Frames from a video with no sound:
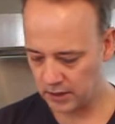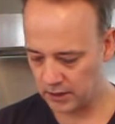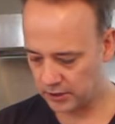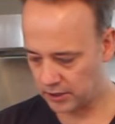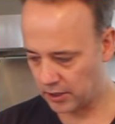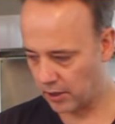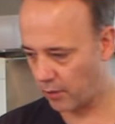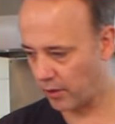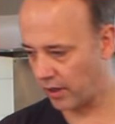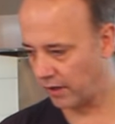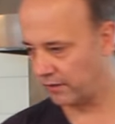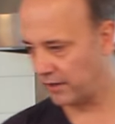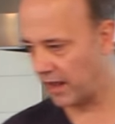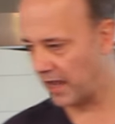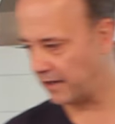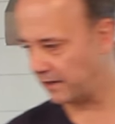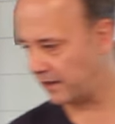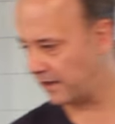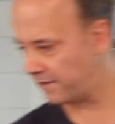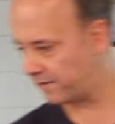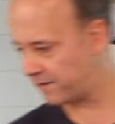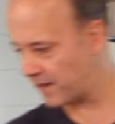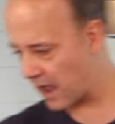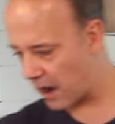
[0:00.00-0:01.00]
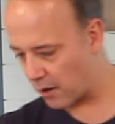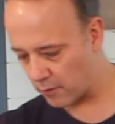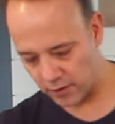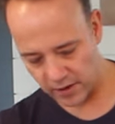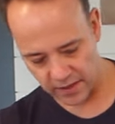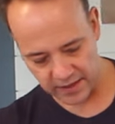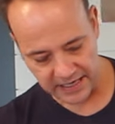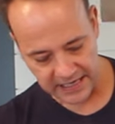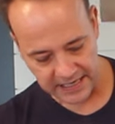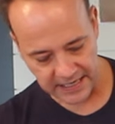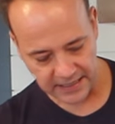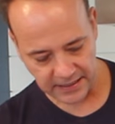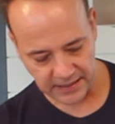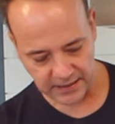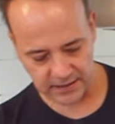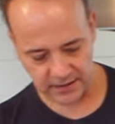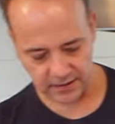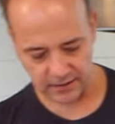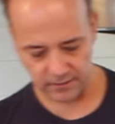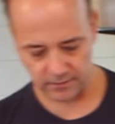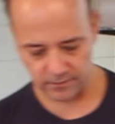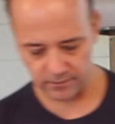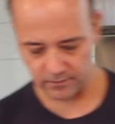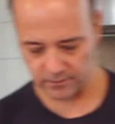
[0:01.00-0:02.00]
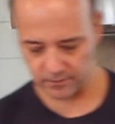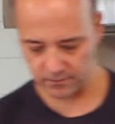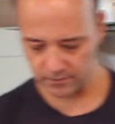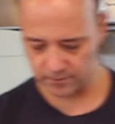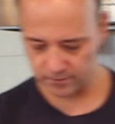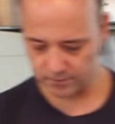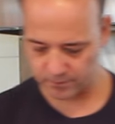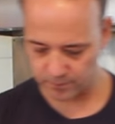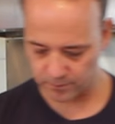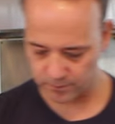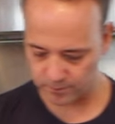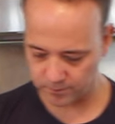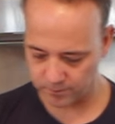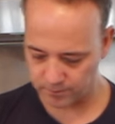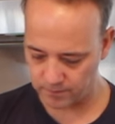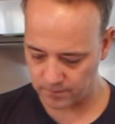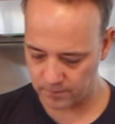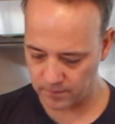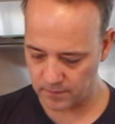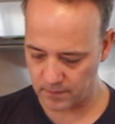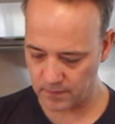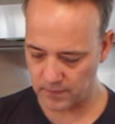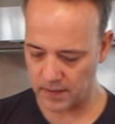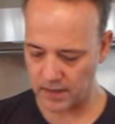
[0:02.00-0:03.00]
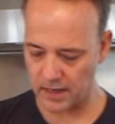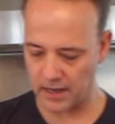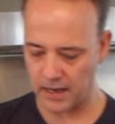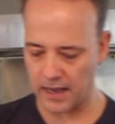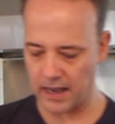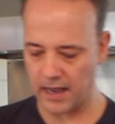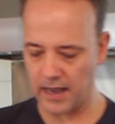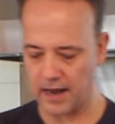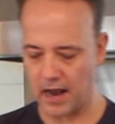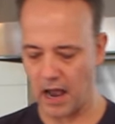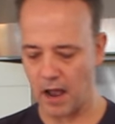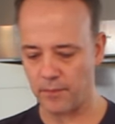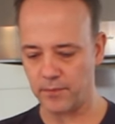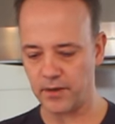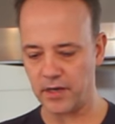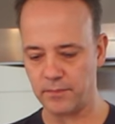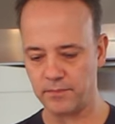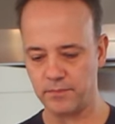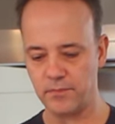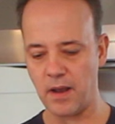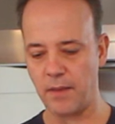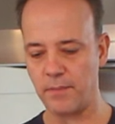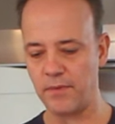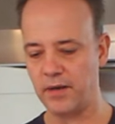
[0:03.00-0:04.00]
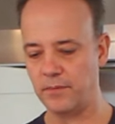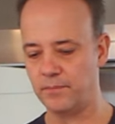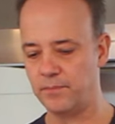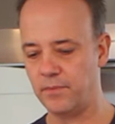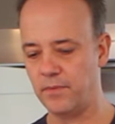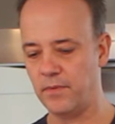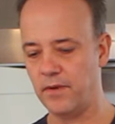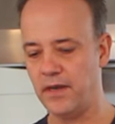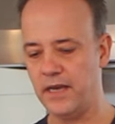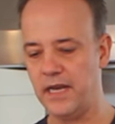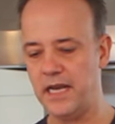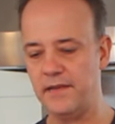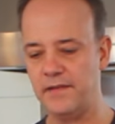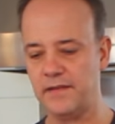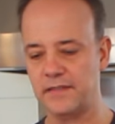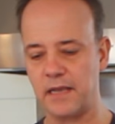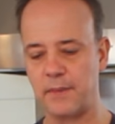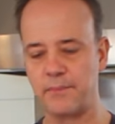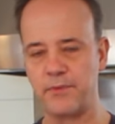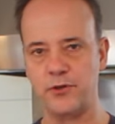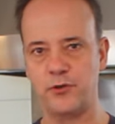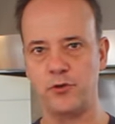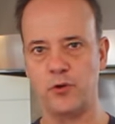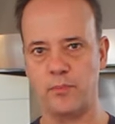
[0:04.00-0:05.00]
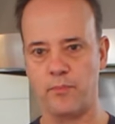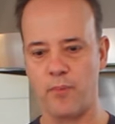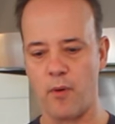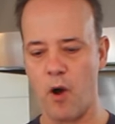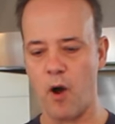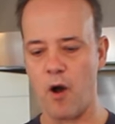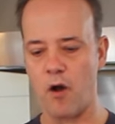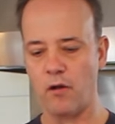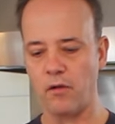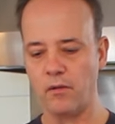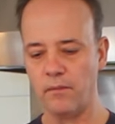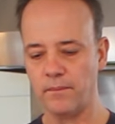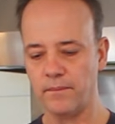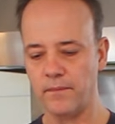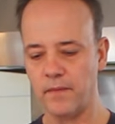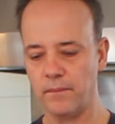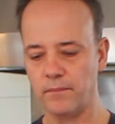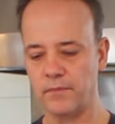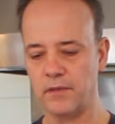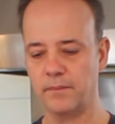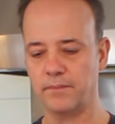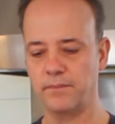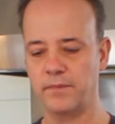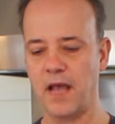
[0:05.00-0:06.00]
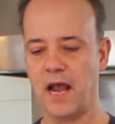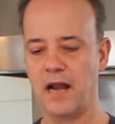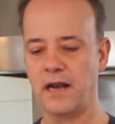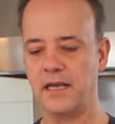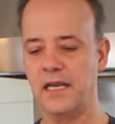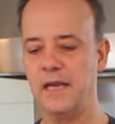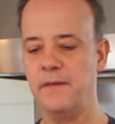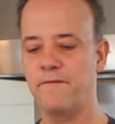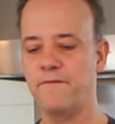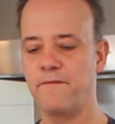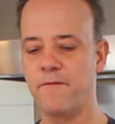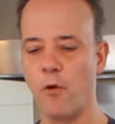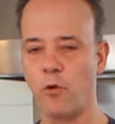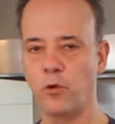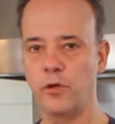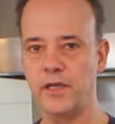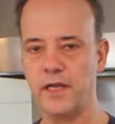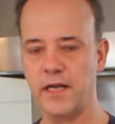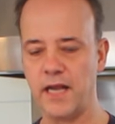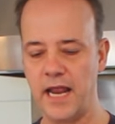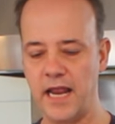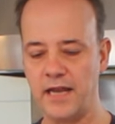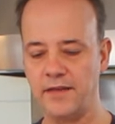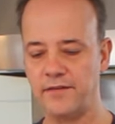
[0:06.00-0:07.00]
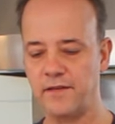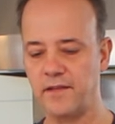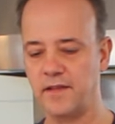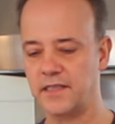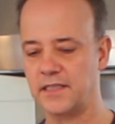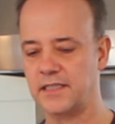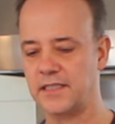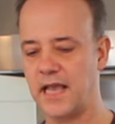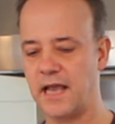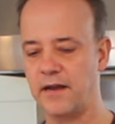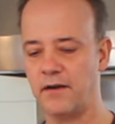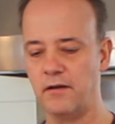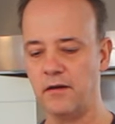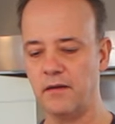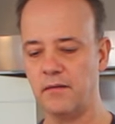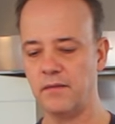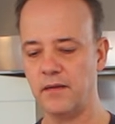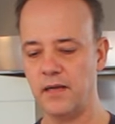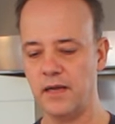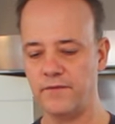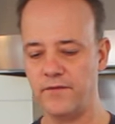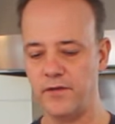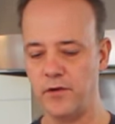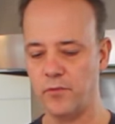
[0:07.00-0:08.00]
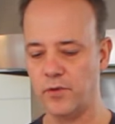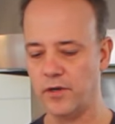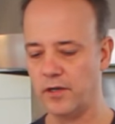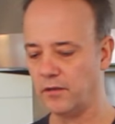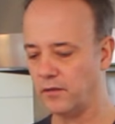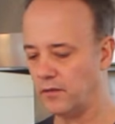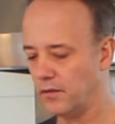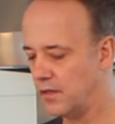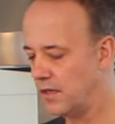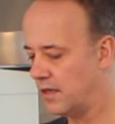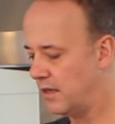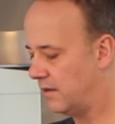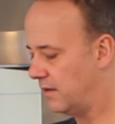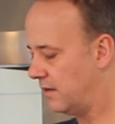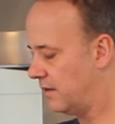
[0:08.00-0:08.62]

So I want to lightly flour these, and now I'm going to I'm going to knead this up into a ball. I'm going to kind of keep folding it into the center, if you will.